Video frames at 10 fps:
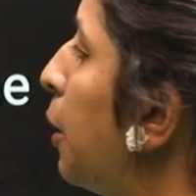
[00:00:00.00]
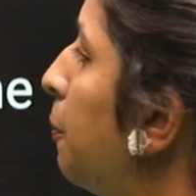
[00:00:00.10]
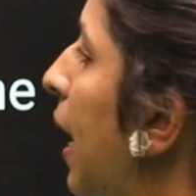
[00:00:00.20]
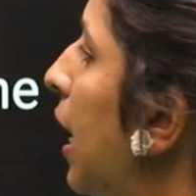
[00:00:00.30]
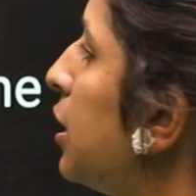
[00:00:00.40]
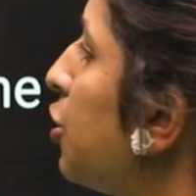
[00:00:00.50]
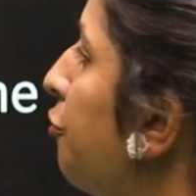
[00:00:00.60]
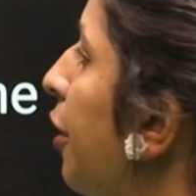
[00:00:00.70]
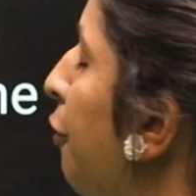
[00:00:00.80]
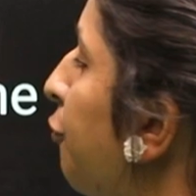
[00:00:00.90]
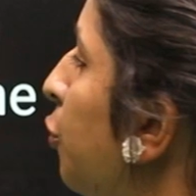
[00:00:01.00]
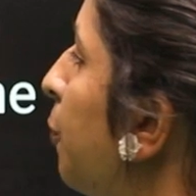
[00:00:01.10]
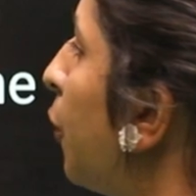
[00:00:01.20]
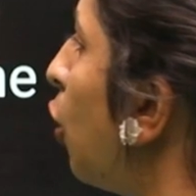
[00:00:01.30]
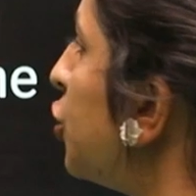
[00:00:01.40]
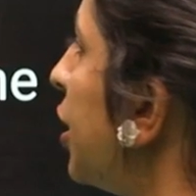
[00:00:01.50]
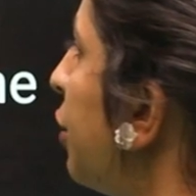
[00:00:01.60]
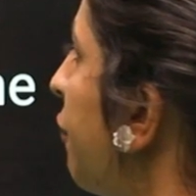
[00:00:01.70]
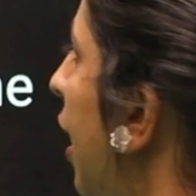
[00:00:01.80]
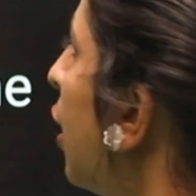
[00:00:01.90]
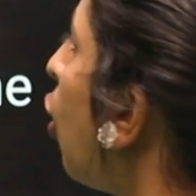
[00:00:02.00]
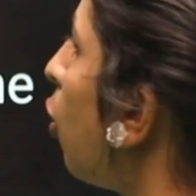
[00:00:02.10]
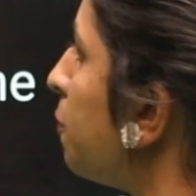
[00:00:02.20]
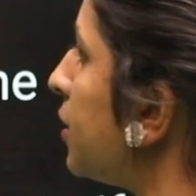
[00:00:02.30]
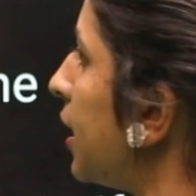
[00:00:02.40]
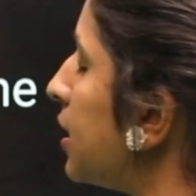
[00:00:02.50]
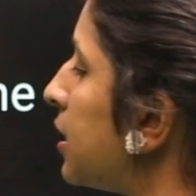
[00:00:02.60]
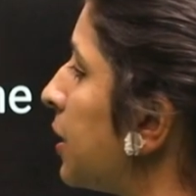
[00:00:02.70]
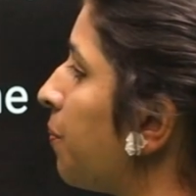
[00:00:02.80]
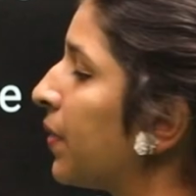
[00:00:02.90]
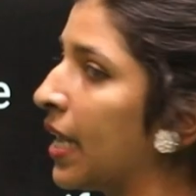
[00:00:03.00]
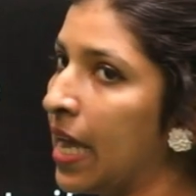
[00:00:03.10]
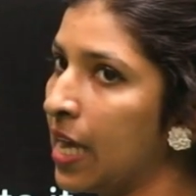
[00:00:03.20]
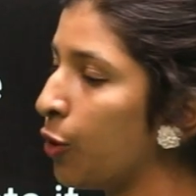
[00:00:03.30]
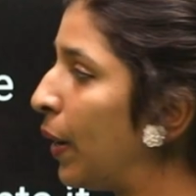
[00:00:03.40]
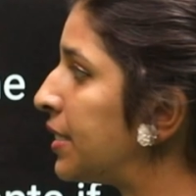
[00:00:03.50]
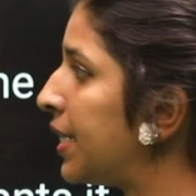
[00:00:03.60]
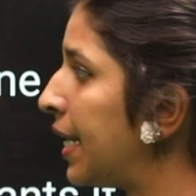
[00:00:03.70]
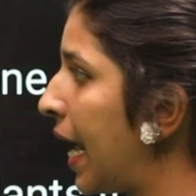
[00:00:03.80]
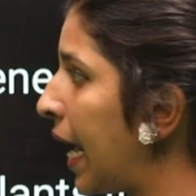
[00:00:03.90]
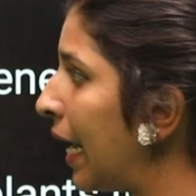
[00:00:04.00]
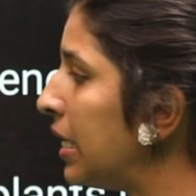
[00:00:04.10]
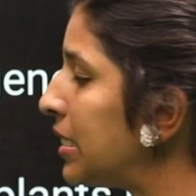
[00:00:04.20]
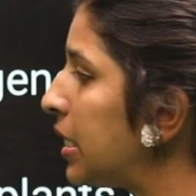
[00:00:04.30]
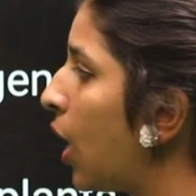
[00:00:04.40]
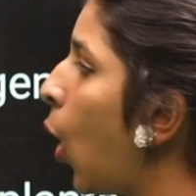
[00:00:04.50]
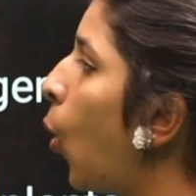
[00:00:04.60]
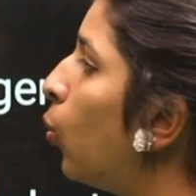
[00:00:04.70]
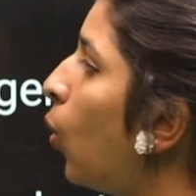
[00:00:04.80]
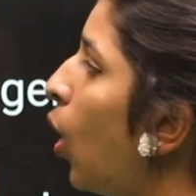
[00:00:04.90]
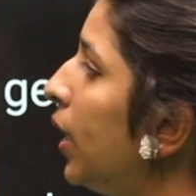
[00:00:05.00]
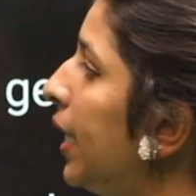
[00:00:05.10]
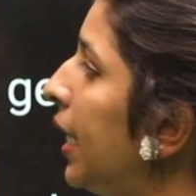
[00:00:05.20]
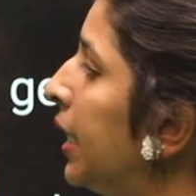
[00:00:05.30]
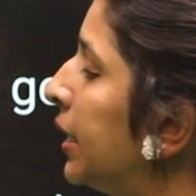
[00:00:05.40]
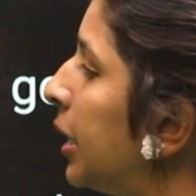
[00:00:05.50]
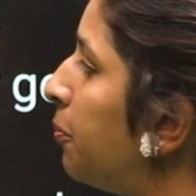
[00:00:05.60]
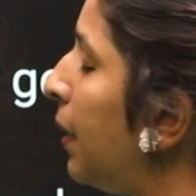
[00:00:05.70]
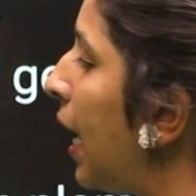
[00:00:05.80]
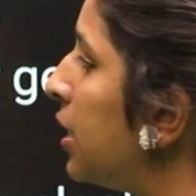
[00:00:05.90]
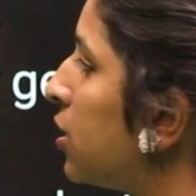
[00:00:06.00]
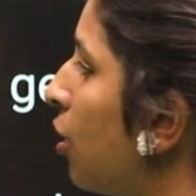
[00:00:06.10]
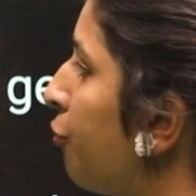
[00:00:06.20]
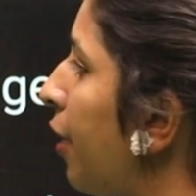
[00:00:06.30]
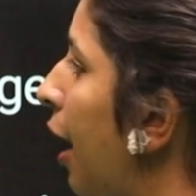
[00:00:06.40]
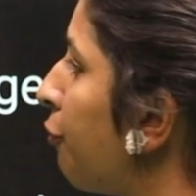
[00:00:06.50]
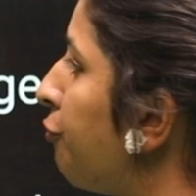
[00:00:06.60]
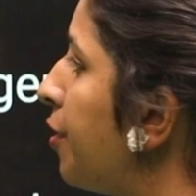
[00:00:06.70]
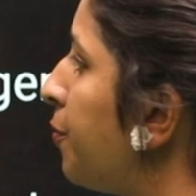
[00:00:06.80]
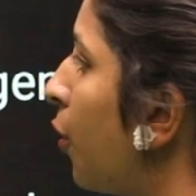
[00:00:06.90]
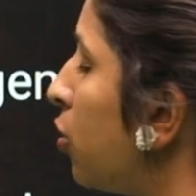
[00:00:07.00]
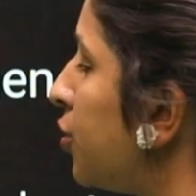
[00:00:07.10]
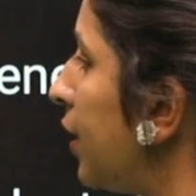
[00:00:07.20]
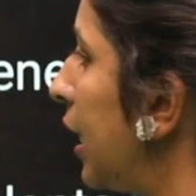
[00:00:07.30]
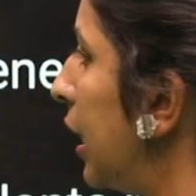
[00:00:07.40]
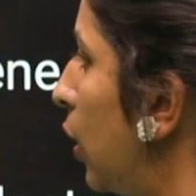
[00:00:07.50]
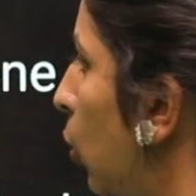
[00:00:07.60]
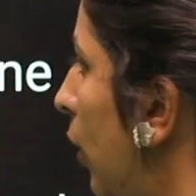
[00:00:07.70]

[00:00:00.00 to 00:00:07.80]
plants of F2 progeny were obtained. Question A is, what did the plants of F1 progeny look